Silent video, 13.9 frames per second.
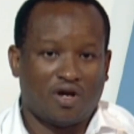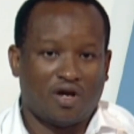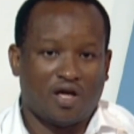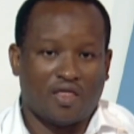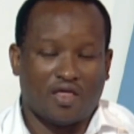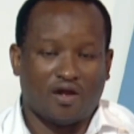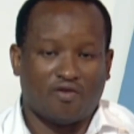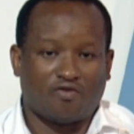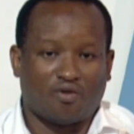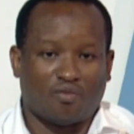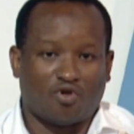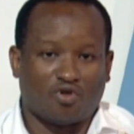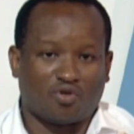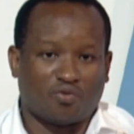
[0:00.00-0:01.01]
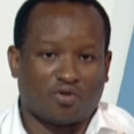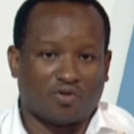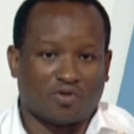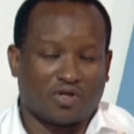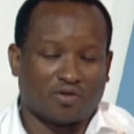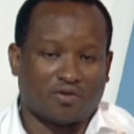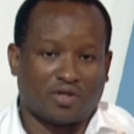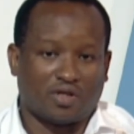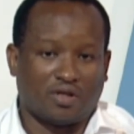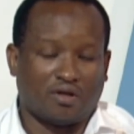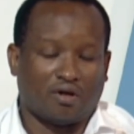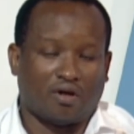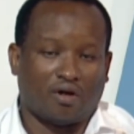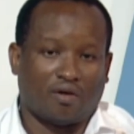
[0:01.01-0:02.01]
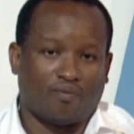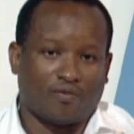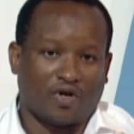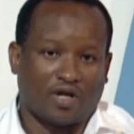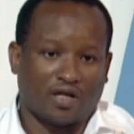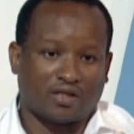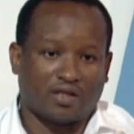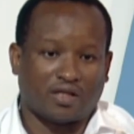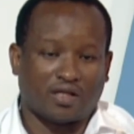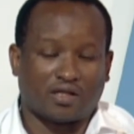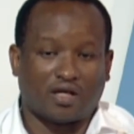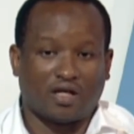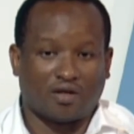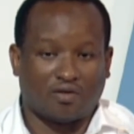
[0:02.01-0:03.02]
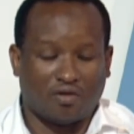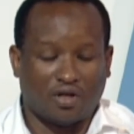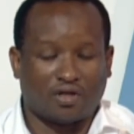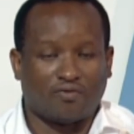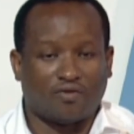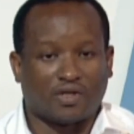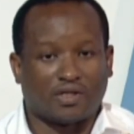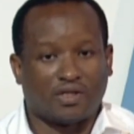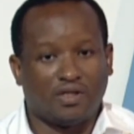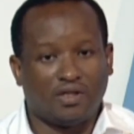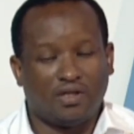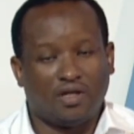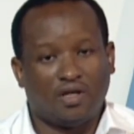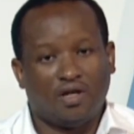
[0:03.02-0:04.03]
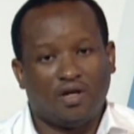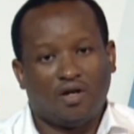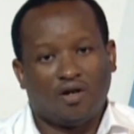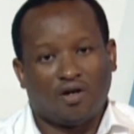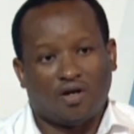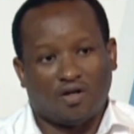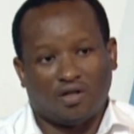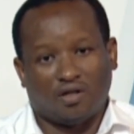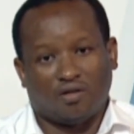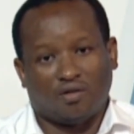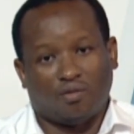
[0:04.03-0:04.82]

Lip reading: And then from hospitals, actually, health centers can collect vaccine on a